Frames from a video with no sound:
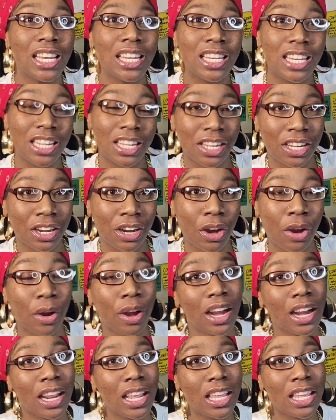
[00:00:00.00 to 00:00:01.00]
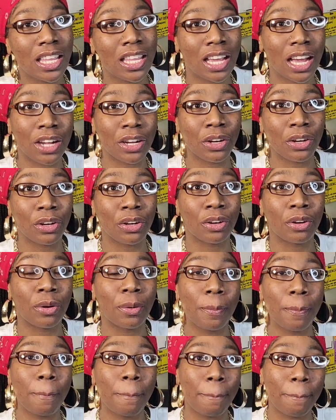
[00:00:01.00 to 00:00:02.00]
Dear Younger
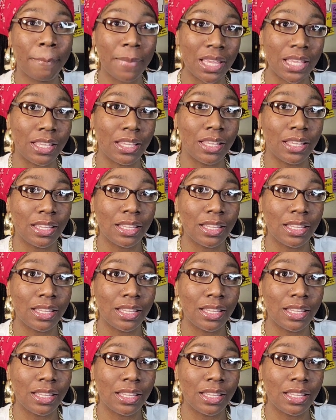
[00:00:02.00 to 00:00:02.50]
Me.